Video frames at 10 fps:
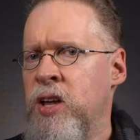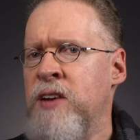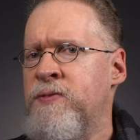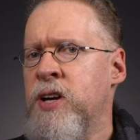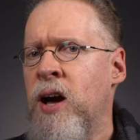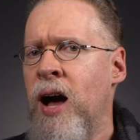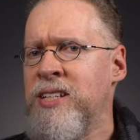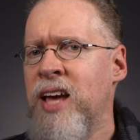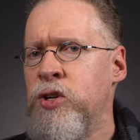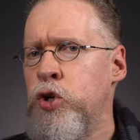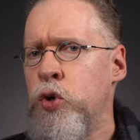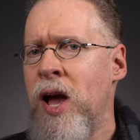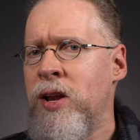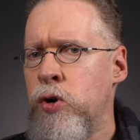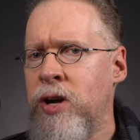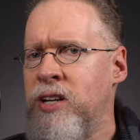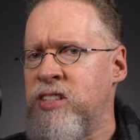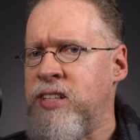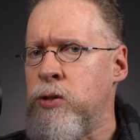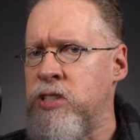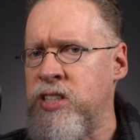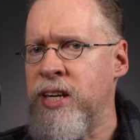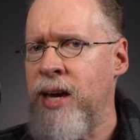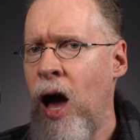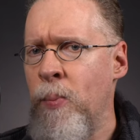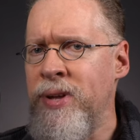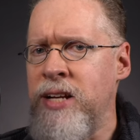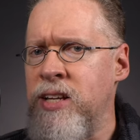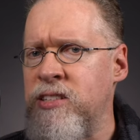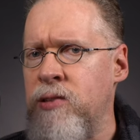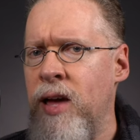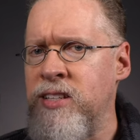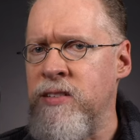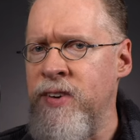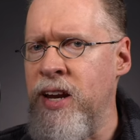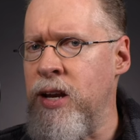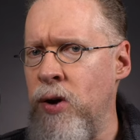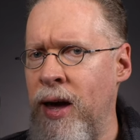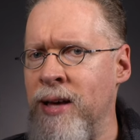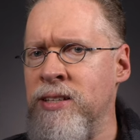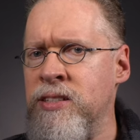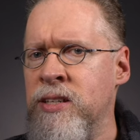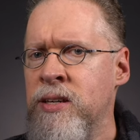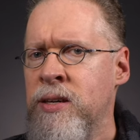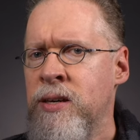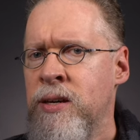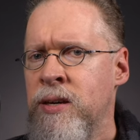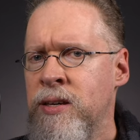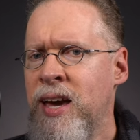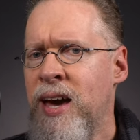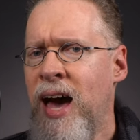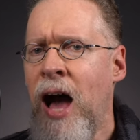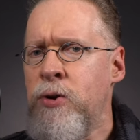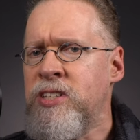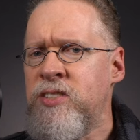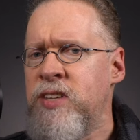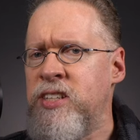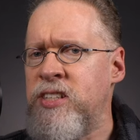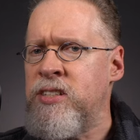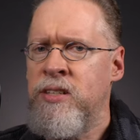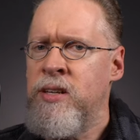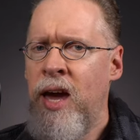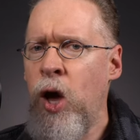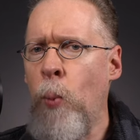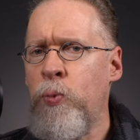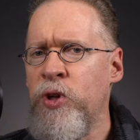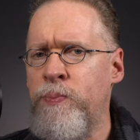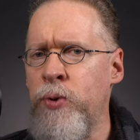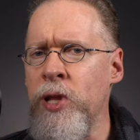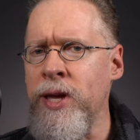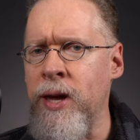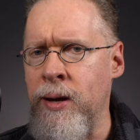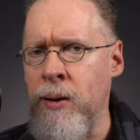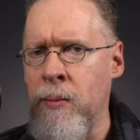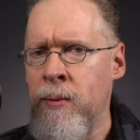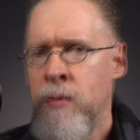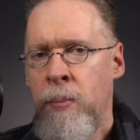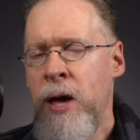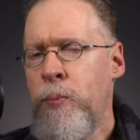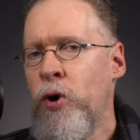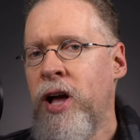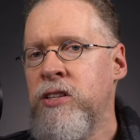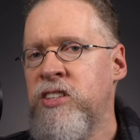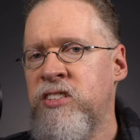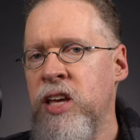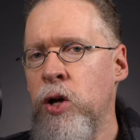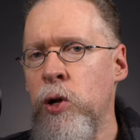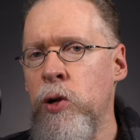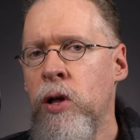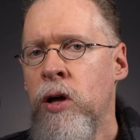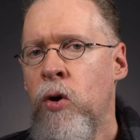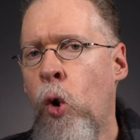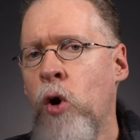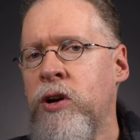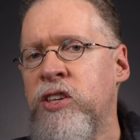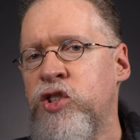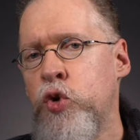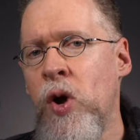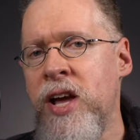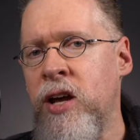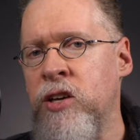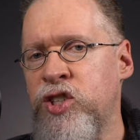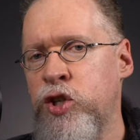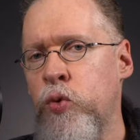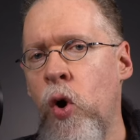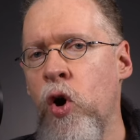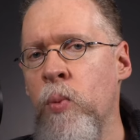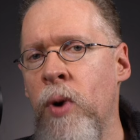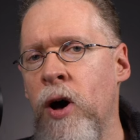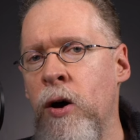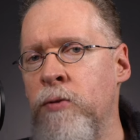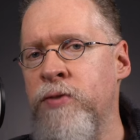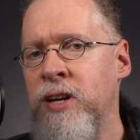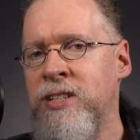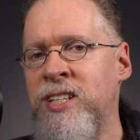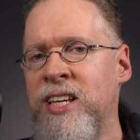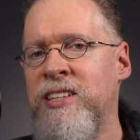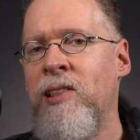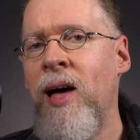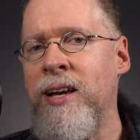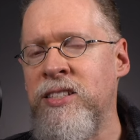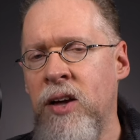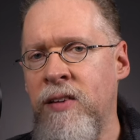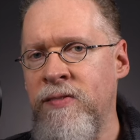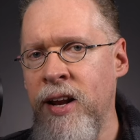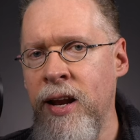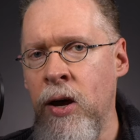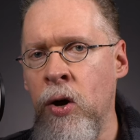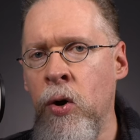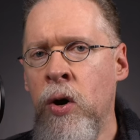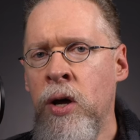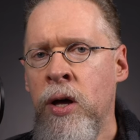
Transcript: If the content creator can still see how many dislikes a video has, yeah, how does this help with bullying? people can still orchestrate a swarm of dislikes on a video,